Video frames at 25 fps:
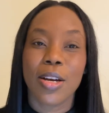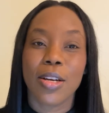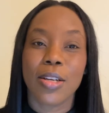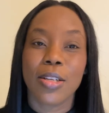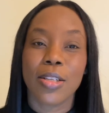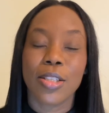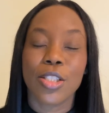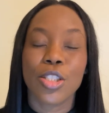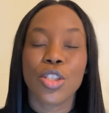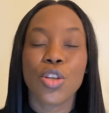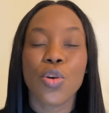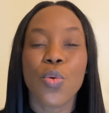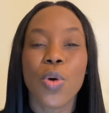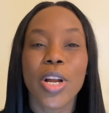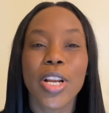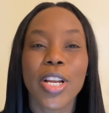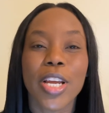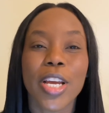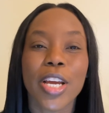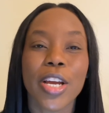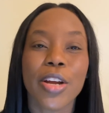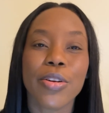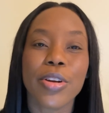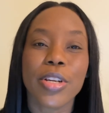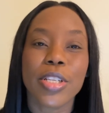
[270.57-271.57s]
So what
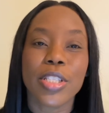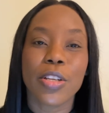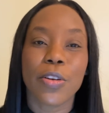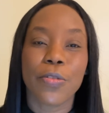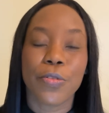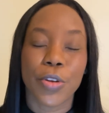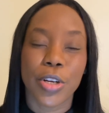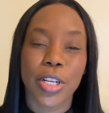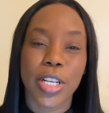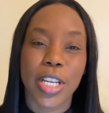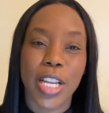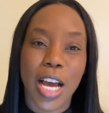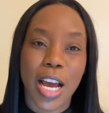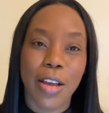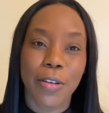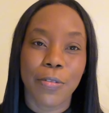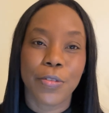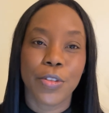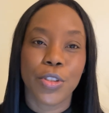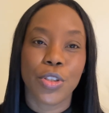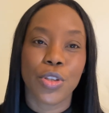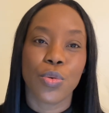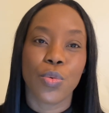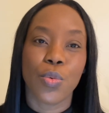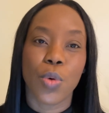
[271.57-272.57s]
areas of your life
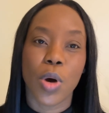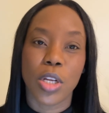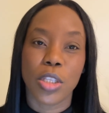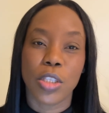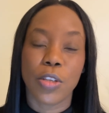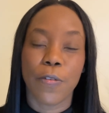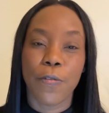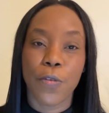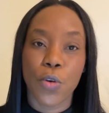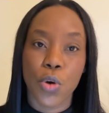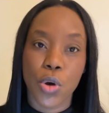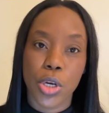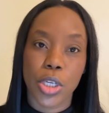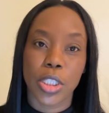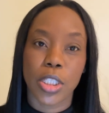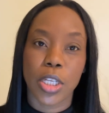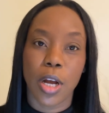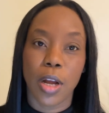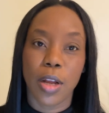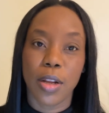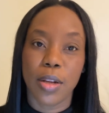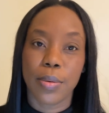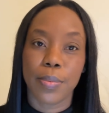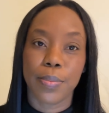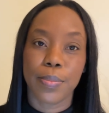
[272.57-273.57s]
do you want to focus
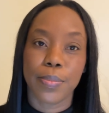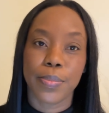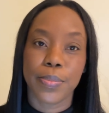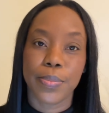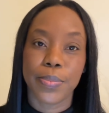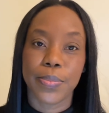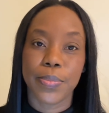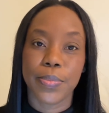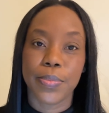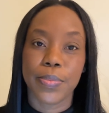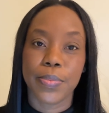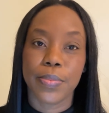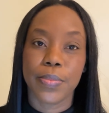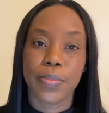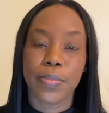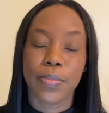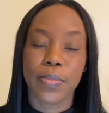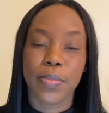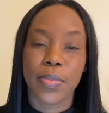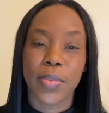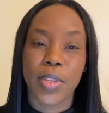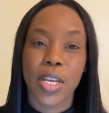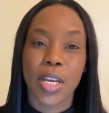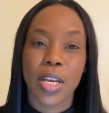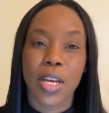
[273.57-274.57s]
on?
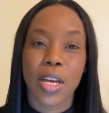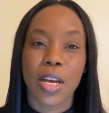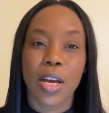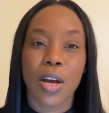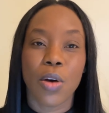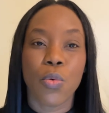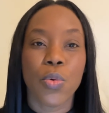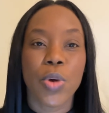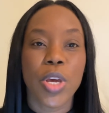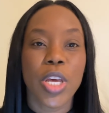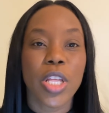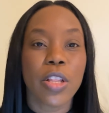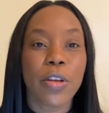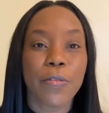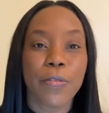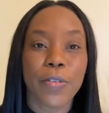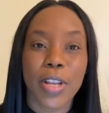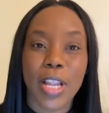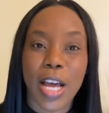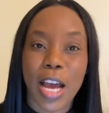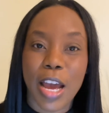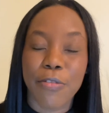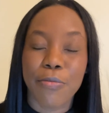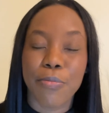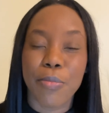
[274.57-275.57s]
A wheel of
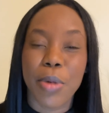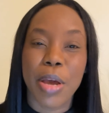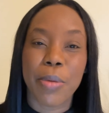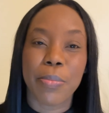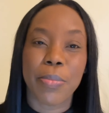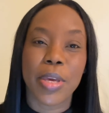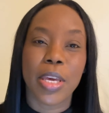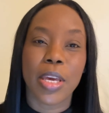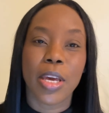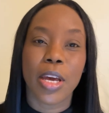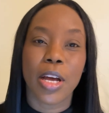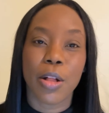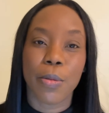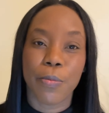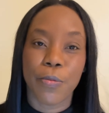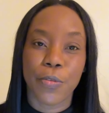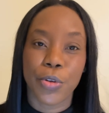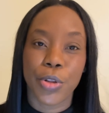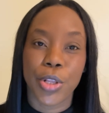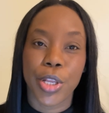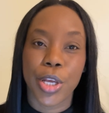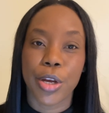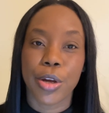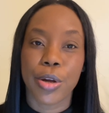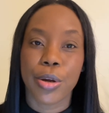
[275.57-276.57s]
life might be helpful
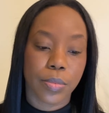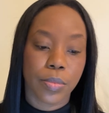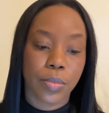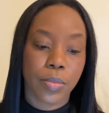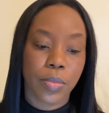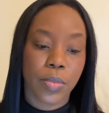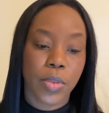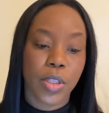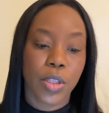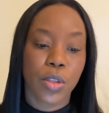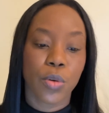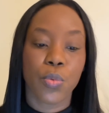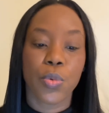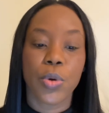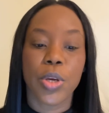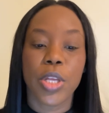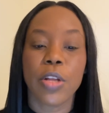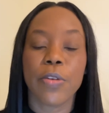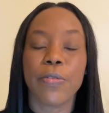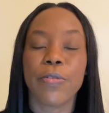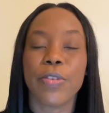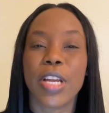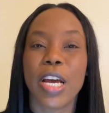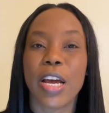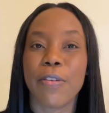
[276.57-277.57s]
here. The wheel
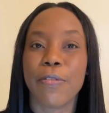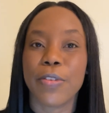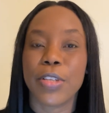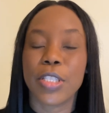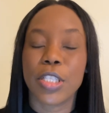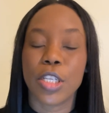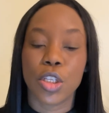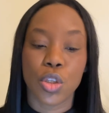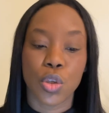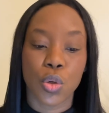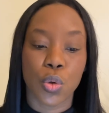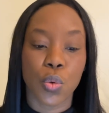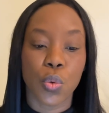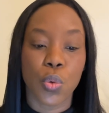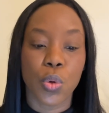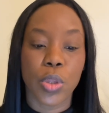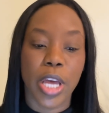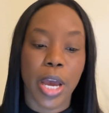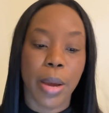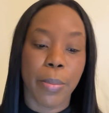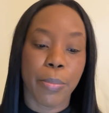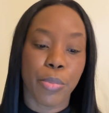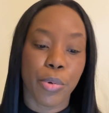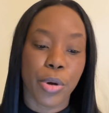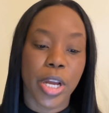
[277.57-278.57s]
of life is a tool
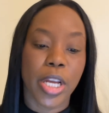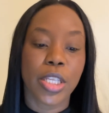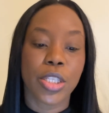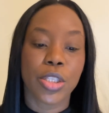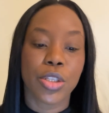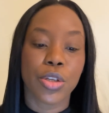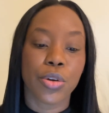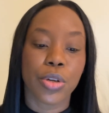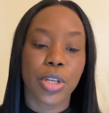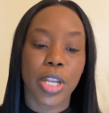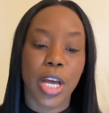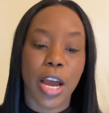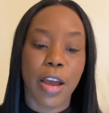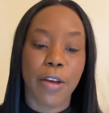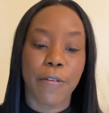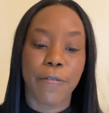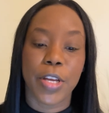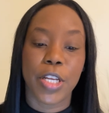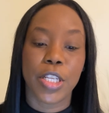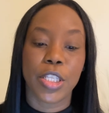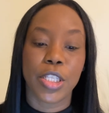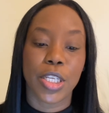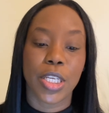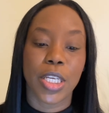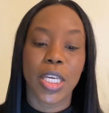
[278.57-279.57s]
that breaks your life
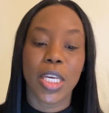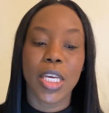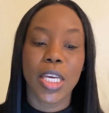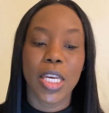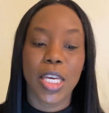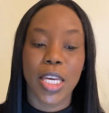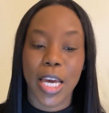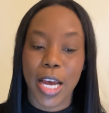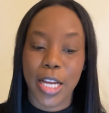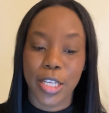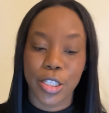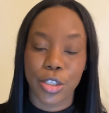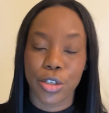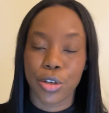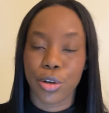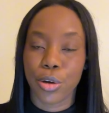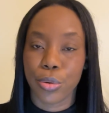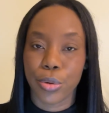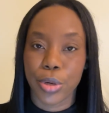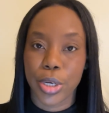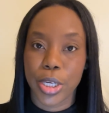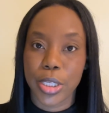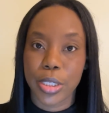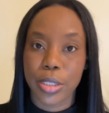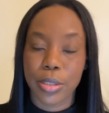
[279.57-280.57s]
into key
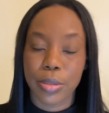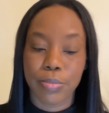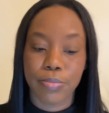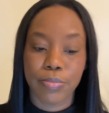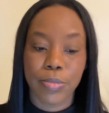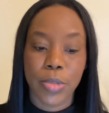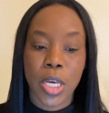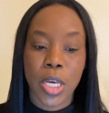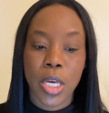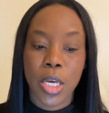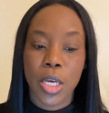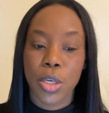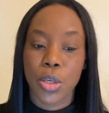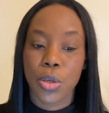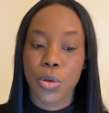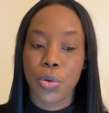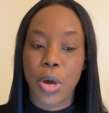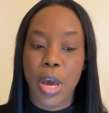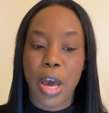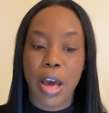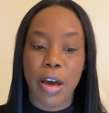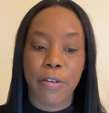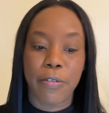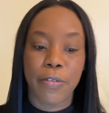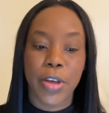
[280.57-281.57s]
categories. You
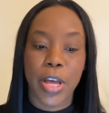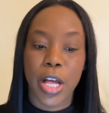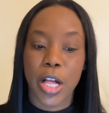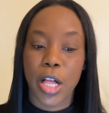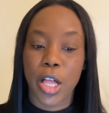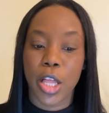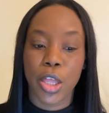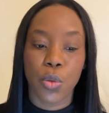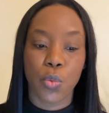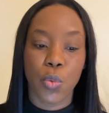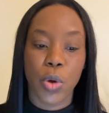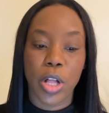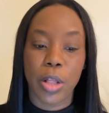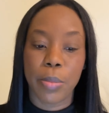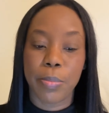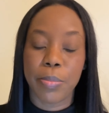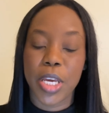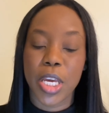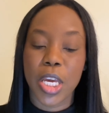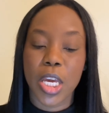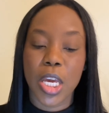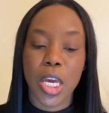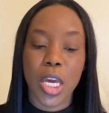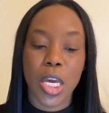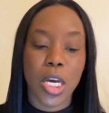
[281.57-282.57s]
have health,
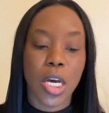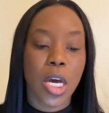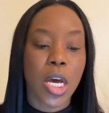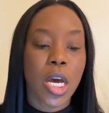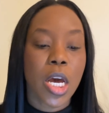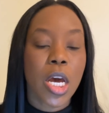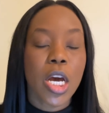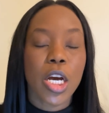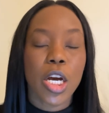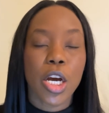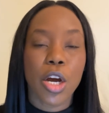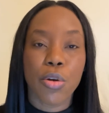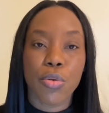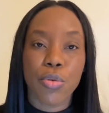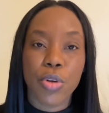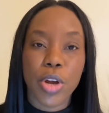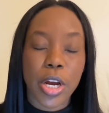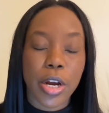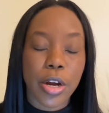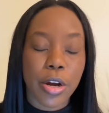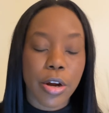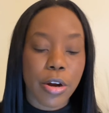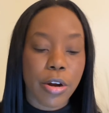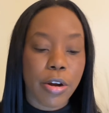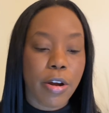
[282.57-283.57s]
well-being,
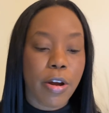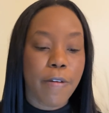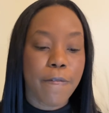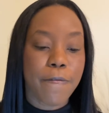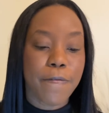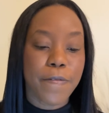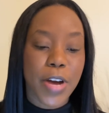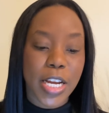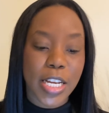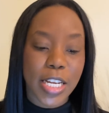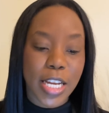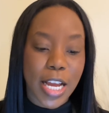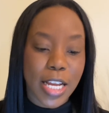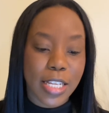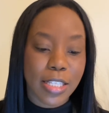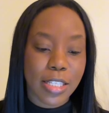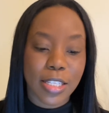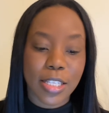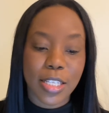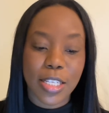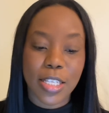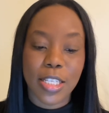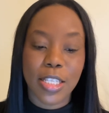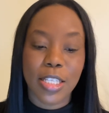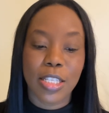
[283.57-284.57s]
career,
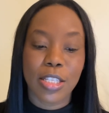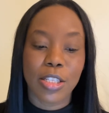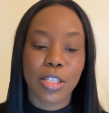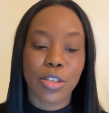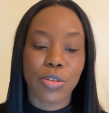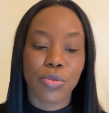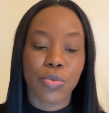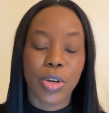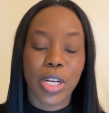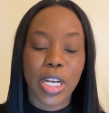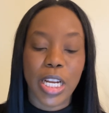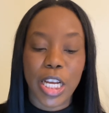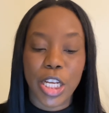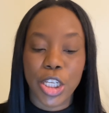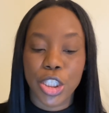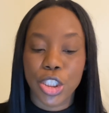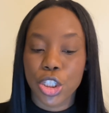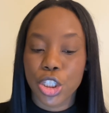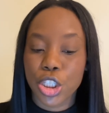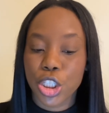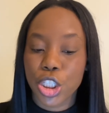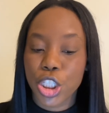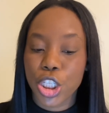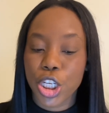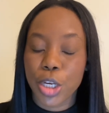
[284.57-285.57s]
finances,
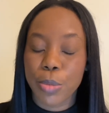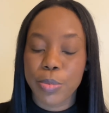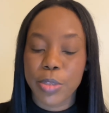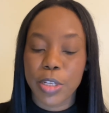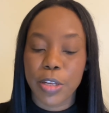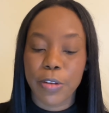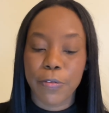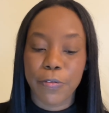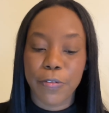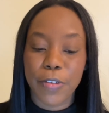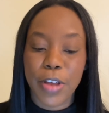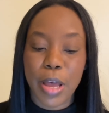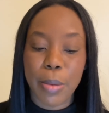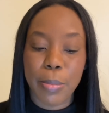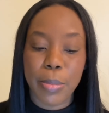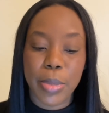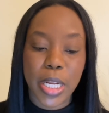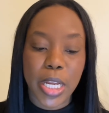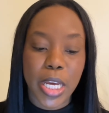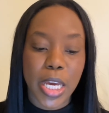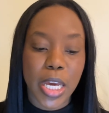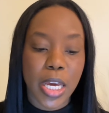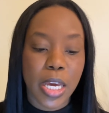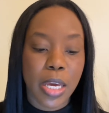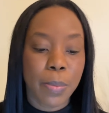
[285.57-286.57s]
relationships and
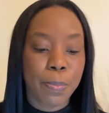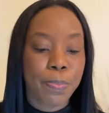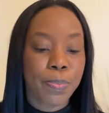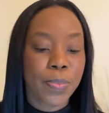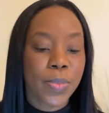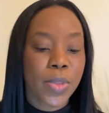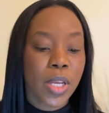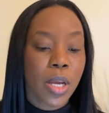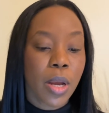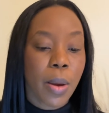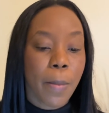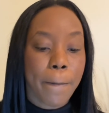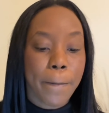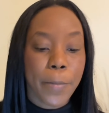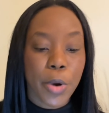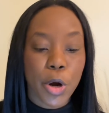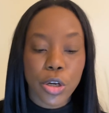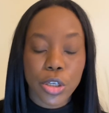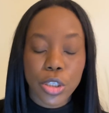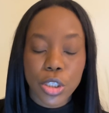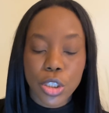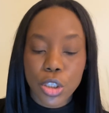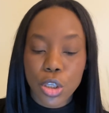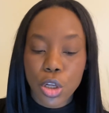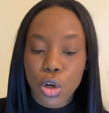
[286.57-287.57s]
family,
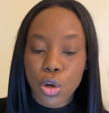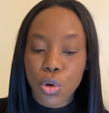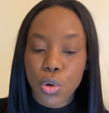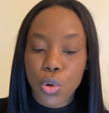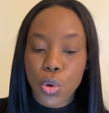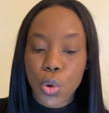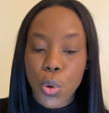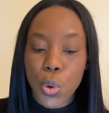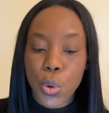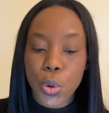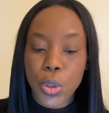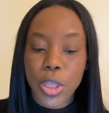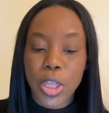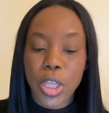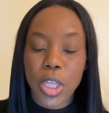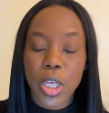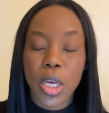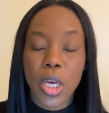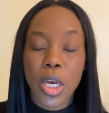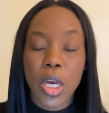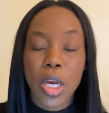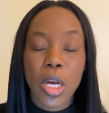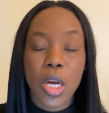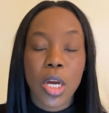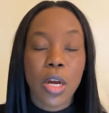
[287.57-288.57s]
personal growth,
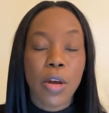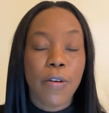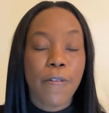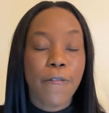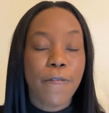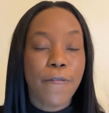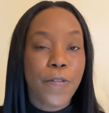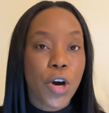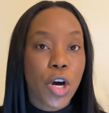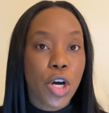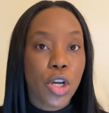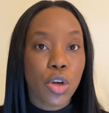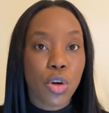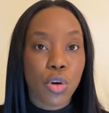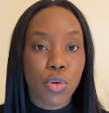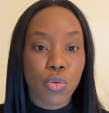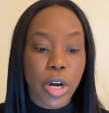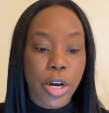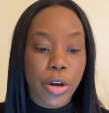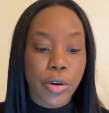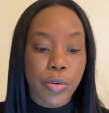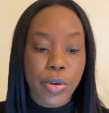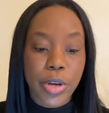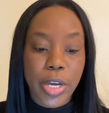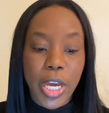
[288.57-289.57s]
fun or
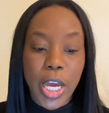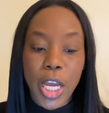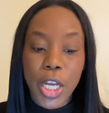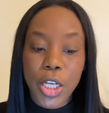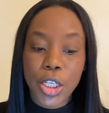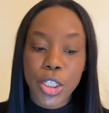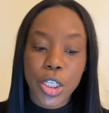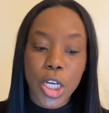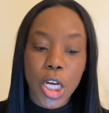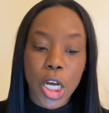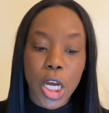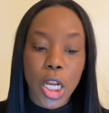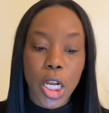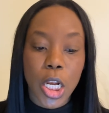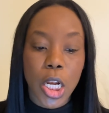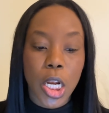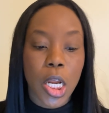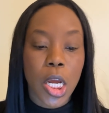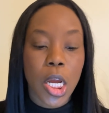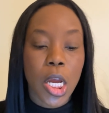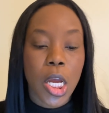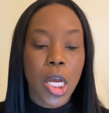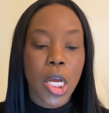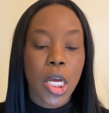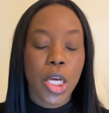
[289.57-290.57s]
recreation,
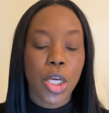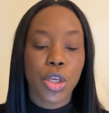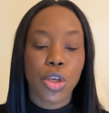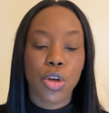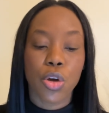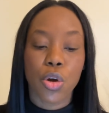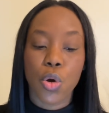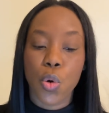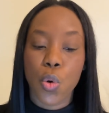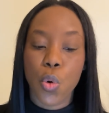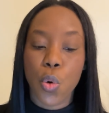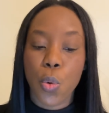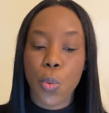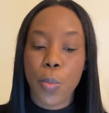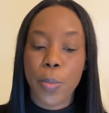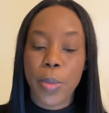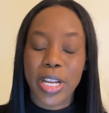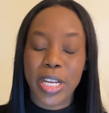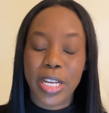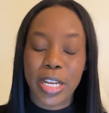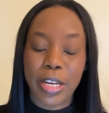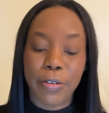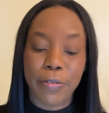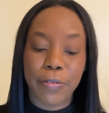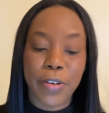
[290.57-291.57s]
your home and
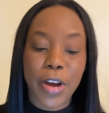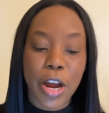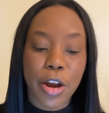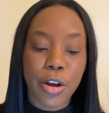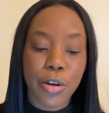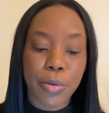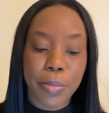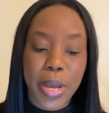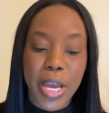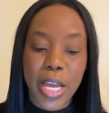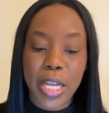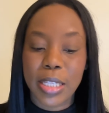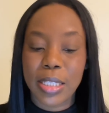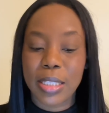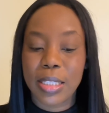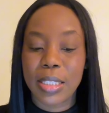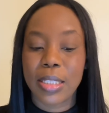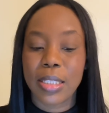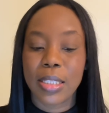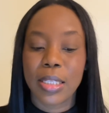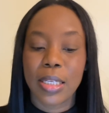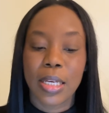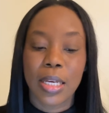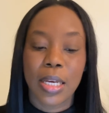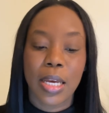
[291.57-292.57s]
environment,
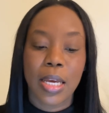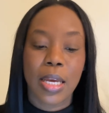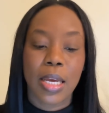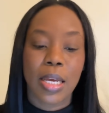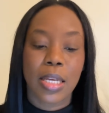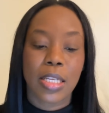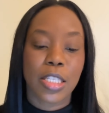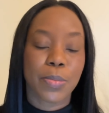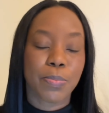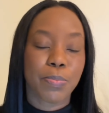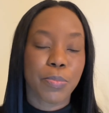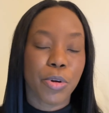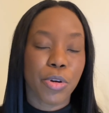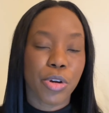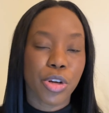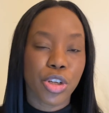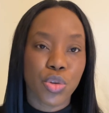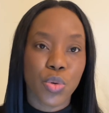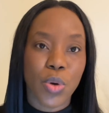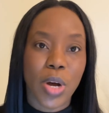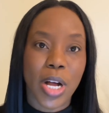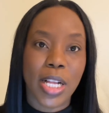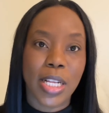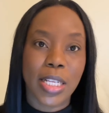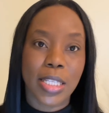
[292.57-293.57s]

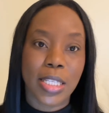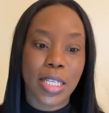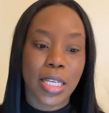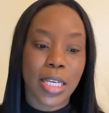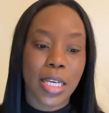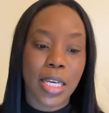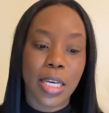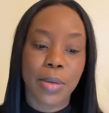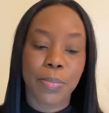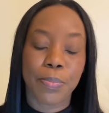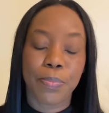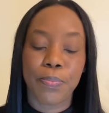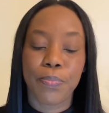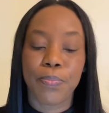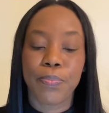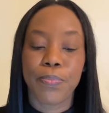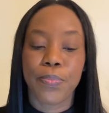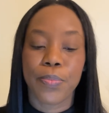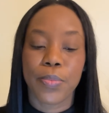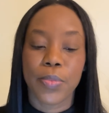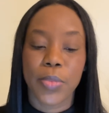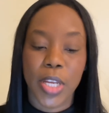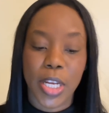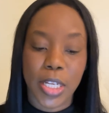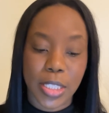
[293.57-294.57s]
spirituality,
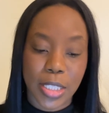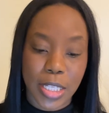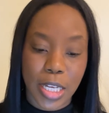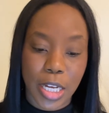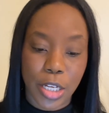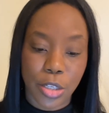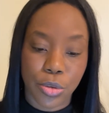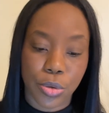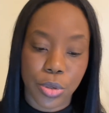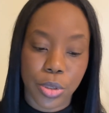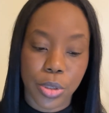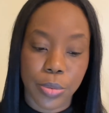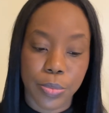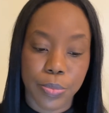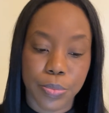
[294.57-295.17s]
etc.